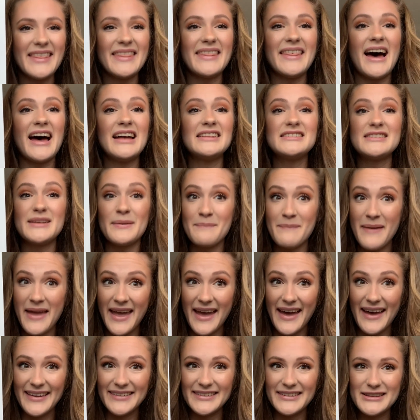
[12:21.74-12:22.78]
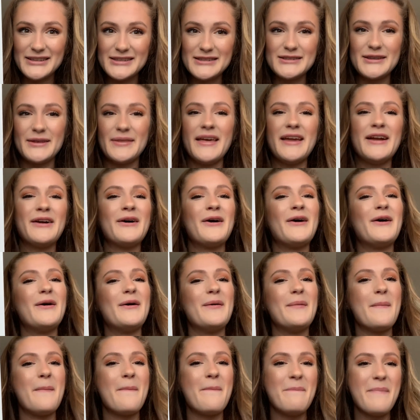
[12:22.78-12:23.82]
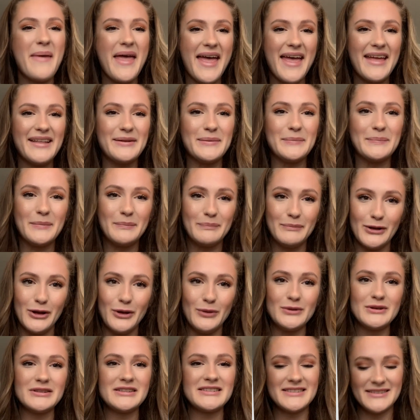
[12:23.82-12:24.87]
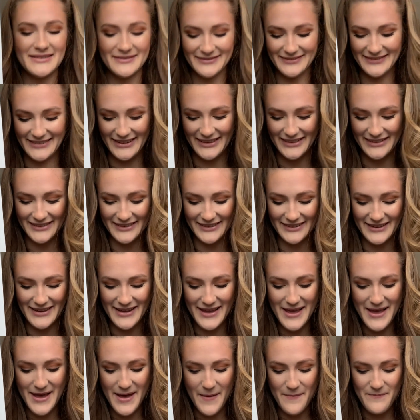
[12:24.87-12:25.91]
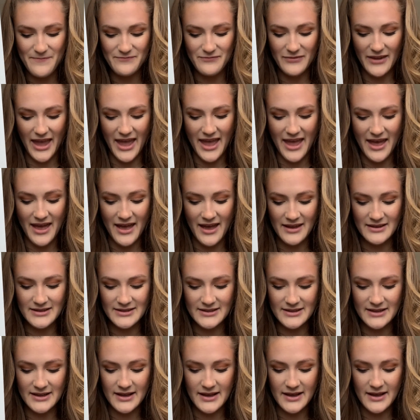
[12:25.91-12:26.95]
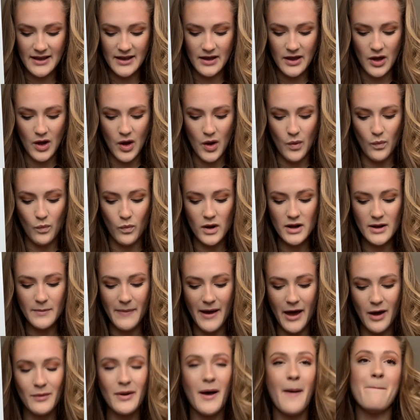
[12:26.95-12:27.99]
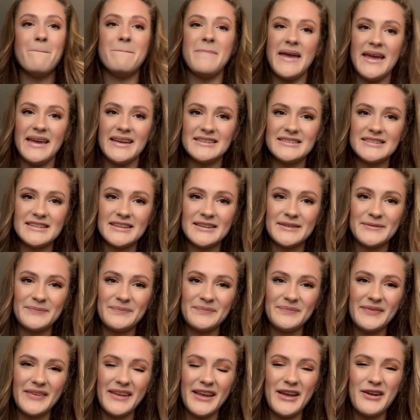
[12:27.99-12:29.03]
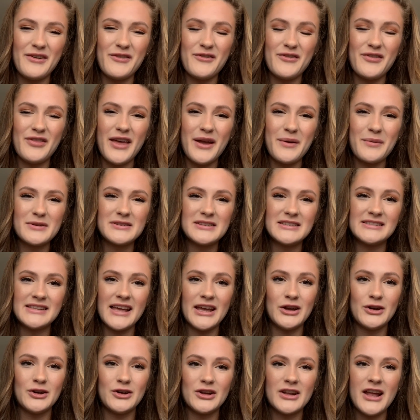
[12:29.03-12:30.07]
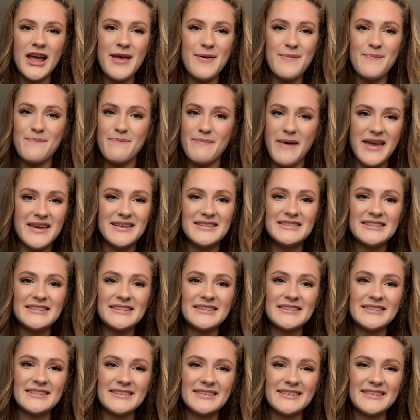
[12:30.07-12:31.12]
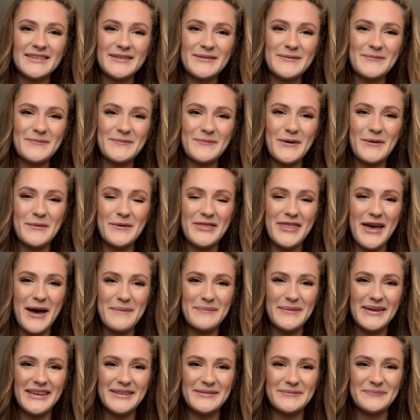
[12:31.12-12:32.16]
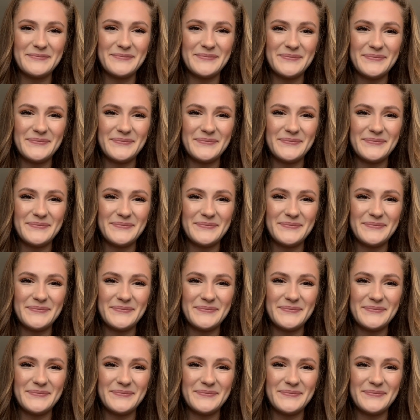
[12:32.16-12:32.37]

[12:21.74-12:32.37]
That's a man, so they call men blokes. And what about a mate? If they were to say, good day, mate, what would that mean?